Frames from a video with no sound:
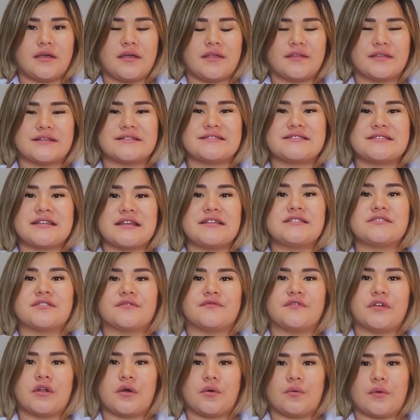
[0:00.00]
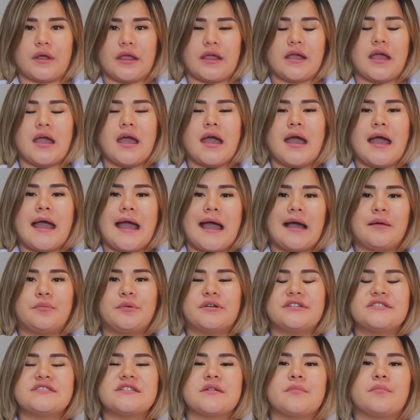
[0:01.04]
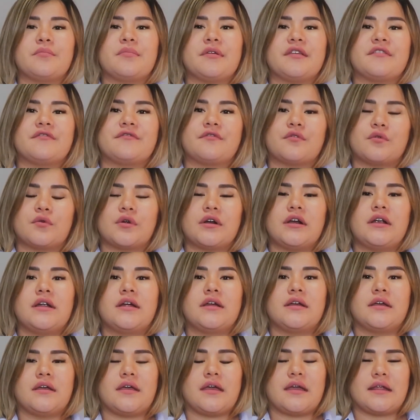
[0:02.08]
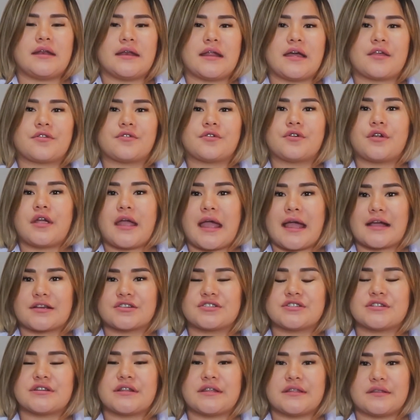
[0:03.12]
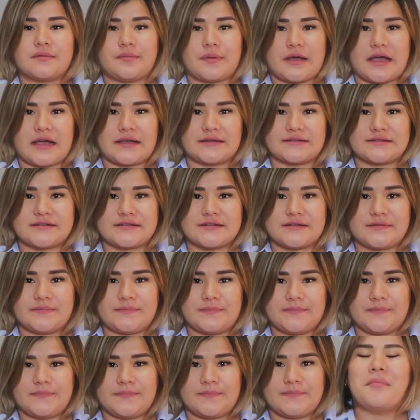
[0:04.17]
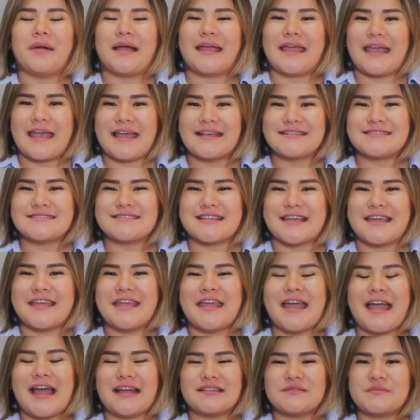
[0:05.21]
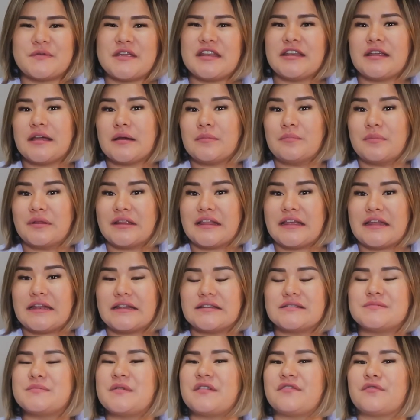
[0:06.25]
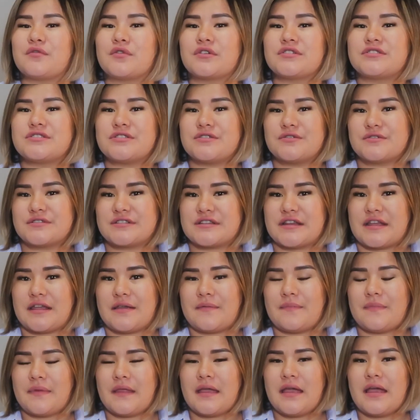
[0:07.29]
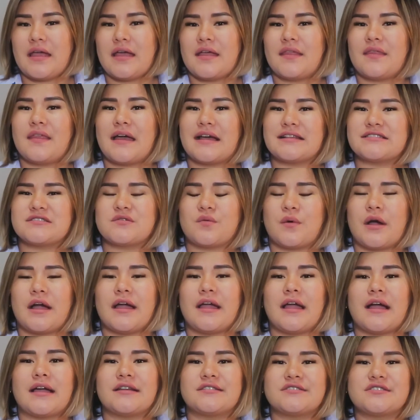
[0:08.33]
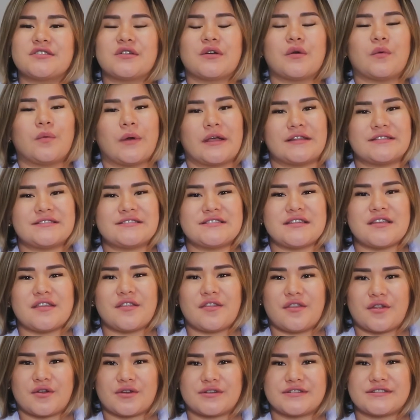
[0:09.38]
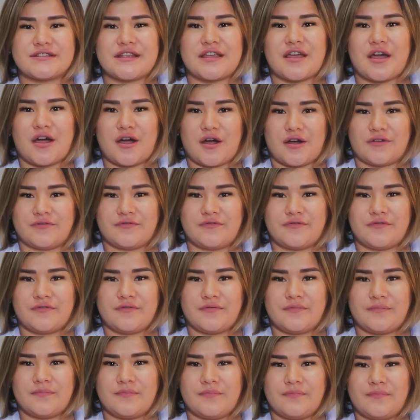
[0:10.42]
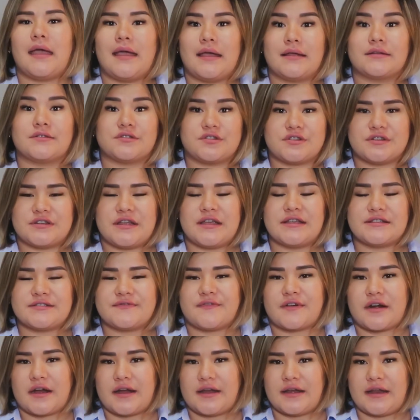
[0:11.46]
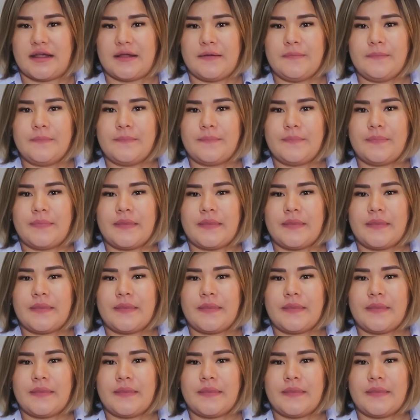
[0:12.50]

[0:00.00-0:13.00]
the state of knowing, happened before another action in the past. My essay had been completed before Tuesday. That's why I took Wednesday and Thursday off, and today's Friday.